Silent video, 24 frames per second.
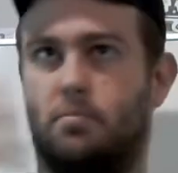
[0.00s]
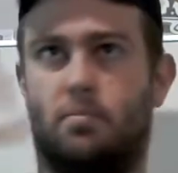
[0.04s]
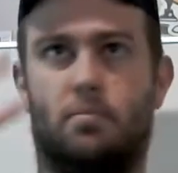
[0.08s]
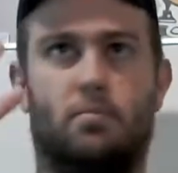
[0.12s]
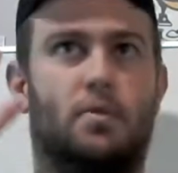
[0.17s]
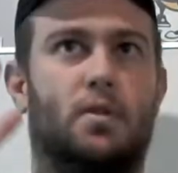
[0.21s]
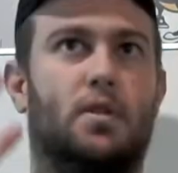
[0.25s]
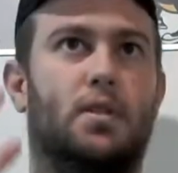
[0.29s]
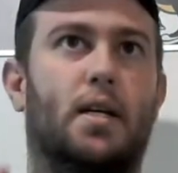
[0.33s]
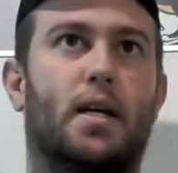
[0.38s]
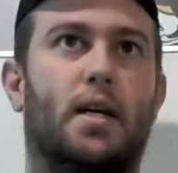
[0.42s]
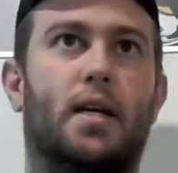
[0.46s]

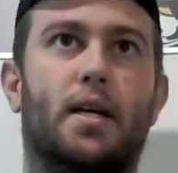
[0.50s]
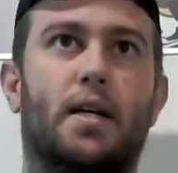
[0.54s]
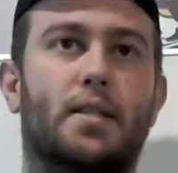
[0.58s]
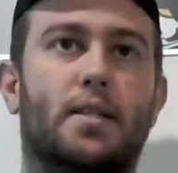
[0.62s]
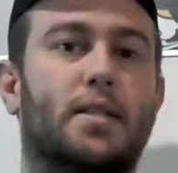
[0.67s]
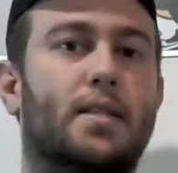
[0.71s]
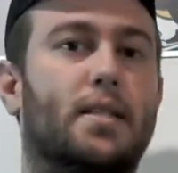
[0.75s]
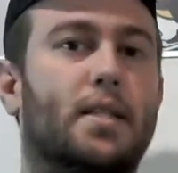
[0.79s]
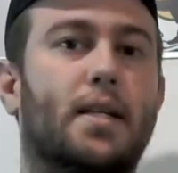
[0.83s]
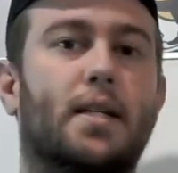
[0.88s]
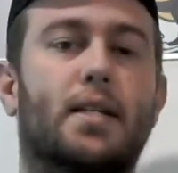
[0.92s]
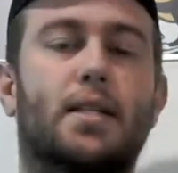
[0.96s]
say, a
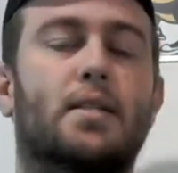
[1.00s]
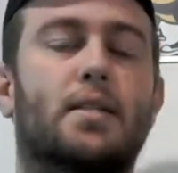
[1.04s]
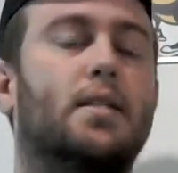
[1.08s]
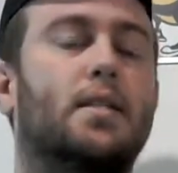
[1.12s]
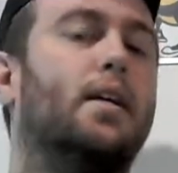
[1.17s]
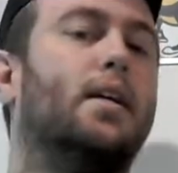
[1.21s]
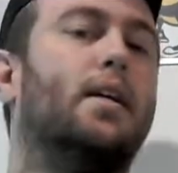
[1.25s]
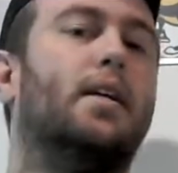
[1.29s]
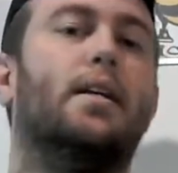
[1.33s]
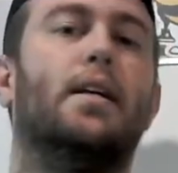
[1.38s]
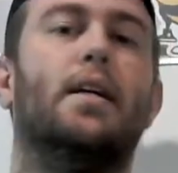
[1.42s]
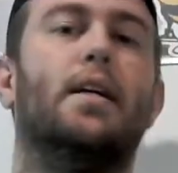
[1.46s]
6
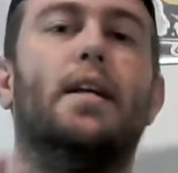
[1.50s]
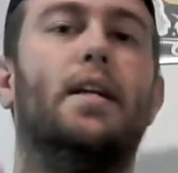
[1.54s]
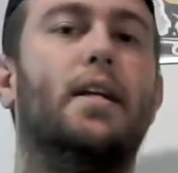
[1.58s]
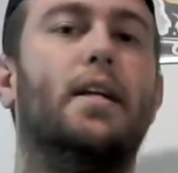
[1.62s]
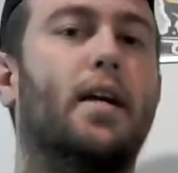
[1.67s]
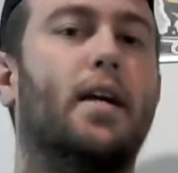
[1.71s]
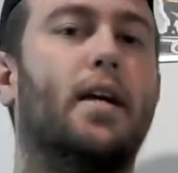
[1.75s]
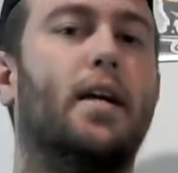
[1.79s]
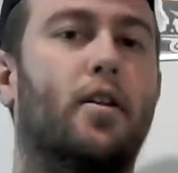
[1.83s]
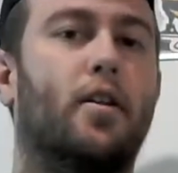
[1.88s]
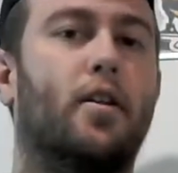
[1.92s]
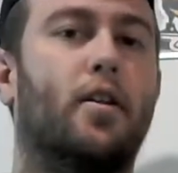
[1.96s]
than any
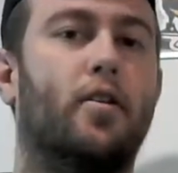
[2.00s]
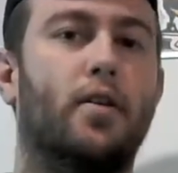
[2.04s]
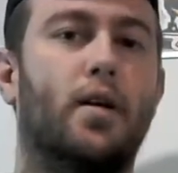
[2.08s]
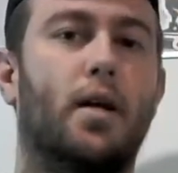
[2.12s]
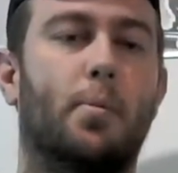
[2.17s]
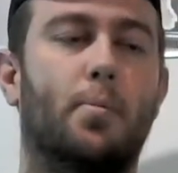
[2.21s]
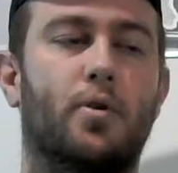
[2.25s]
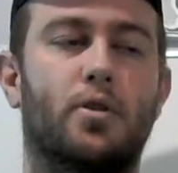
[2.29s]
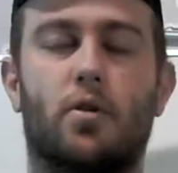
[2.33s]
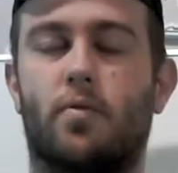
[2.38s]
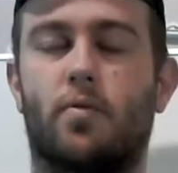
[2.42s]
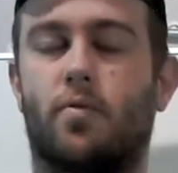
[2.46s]
other
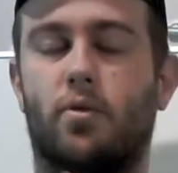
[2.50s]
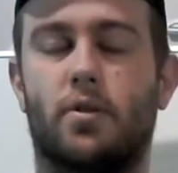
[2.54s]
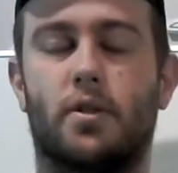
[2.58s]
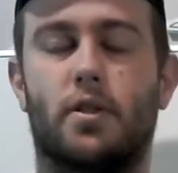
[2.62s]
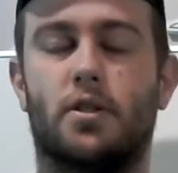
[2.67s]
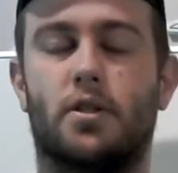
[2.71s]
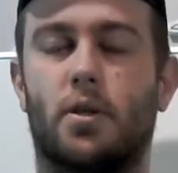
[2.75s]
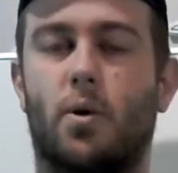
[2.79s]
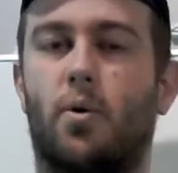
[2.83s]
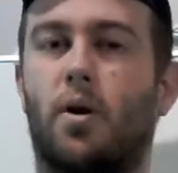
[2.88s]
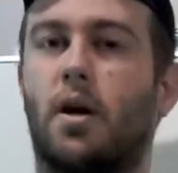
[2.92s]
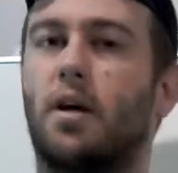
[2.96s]
numbers, so forth and
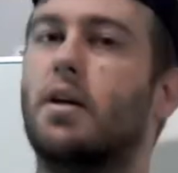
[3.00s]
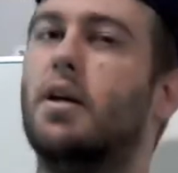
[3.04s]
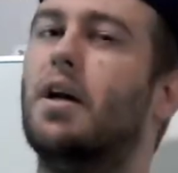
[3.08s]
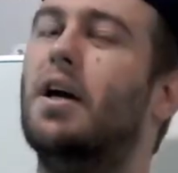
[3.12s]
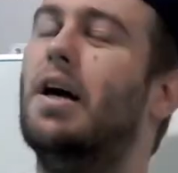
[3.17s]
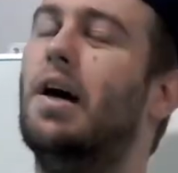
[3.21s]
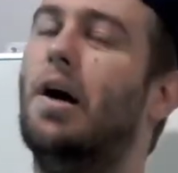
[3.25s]
so on.